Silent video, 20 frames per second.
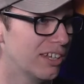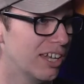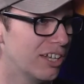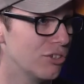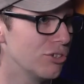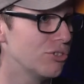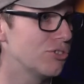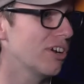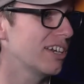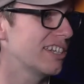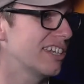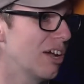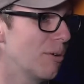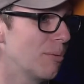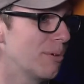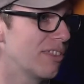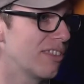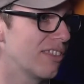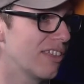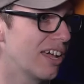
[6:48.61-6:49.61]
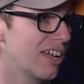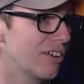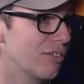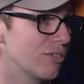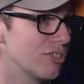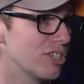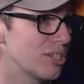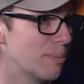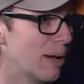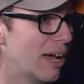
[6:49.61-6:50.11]
and you try to tell me that they're
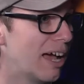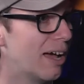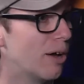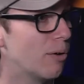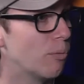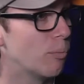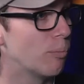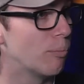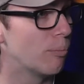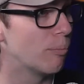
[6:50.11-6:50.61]
not smart.